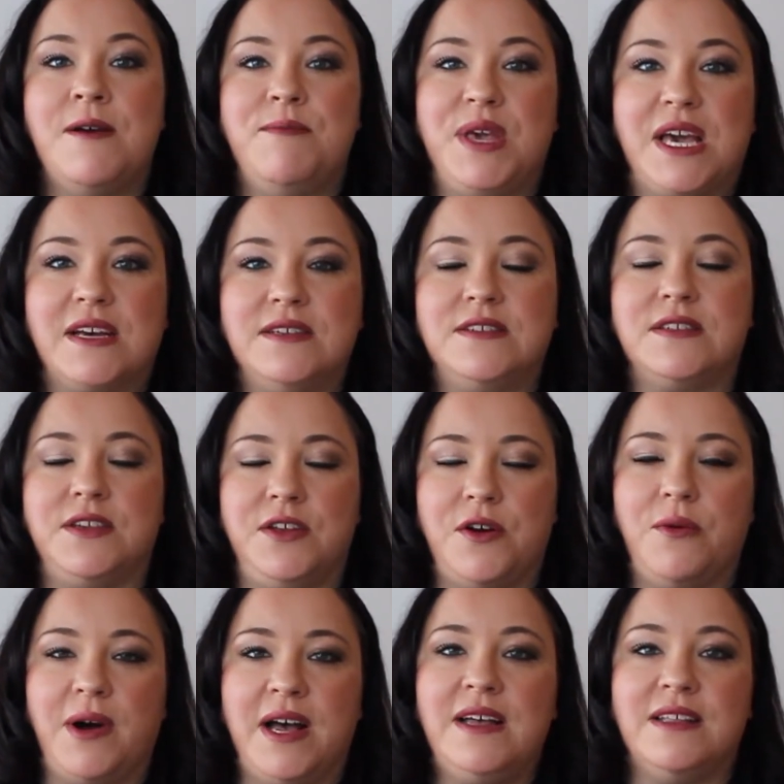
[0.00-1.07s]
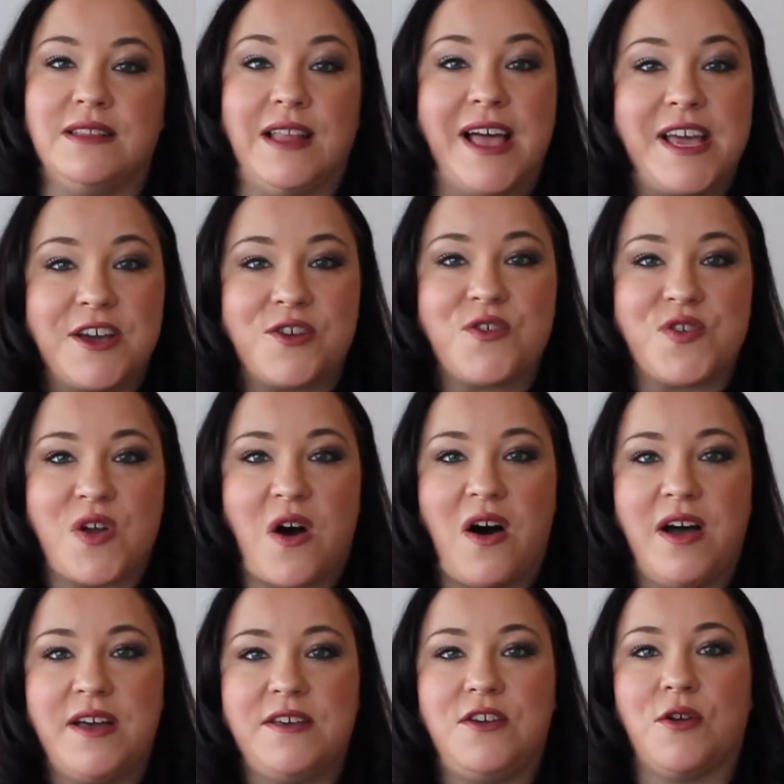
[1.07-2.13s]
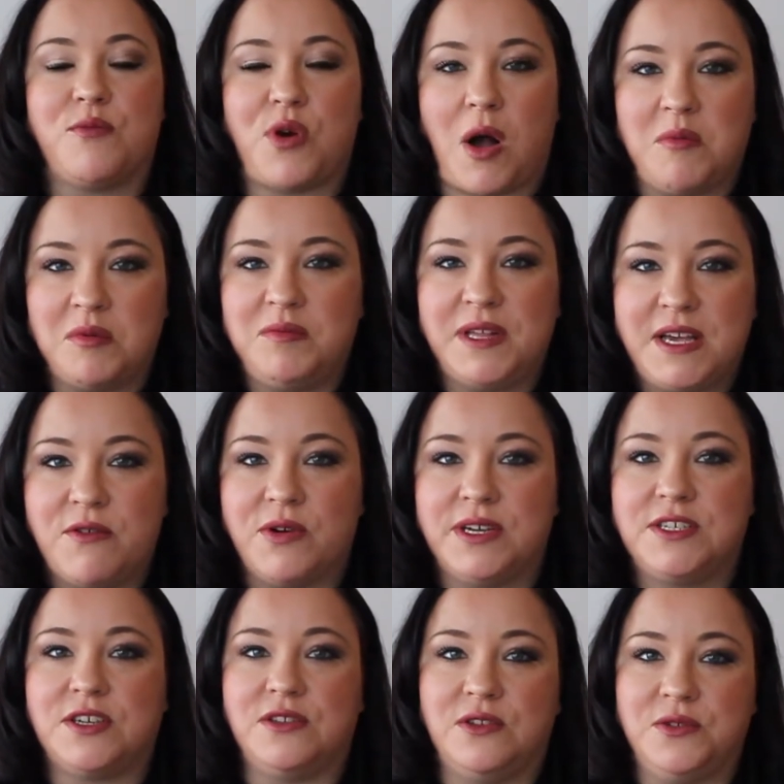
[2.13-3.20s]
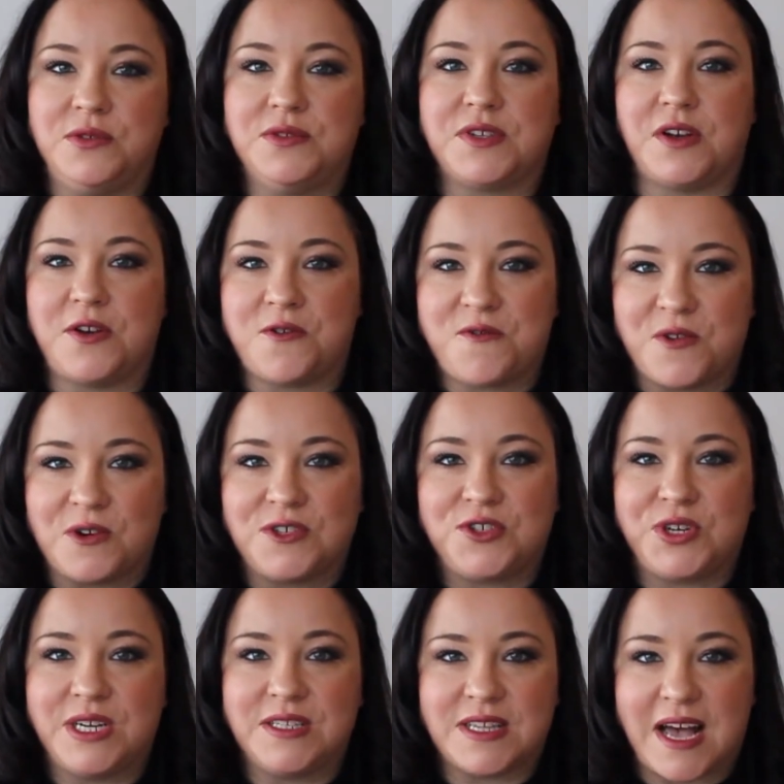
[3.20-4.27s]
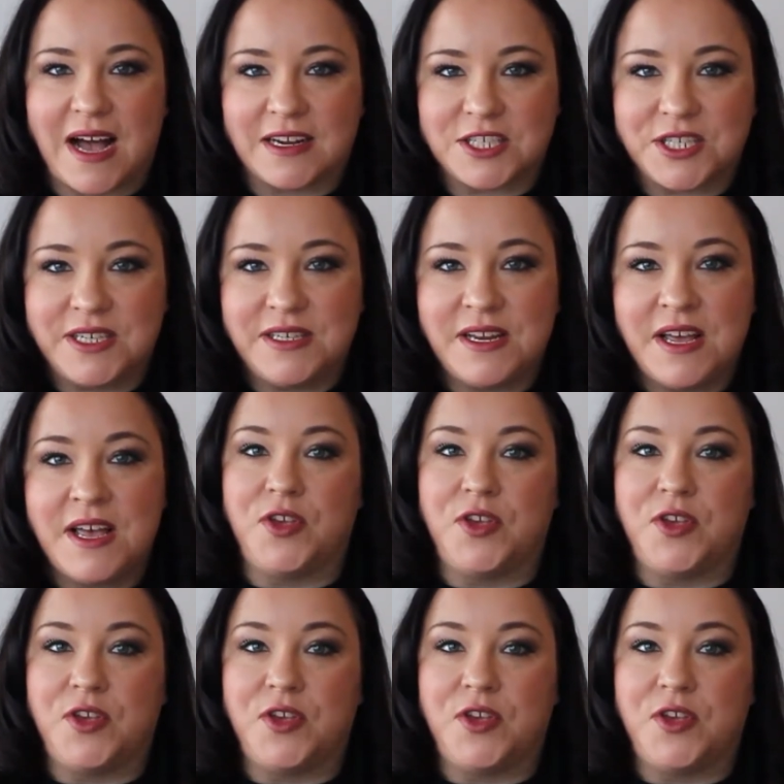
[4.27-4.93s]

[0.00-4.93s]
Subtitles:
Because you know what, like it or not, you're probably going to lose on your first transaction.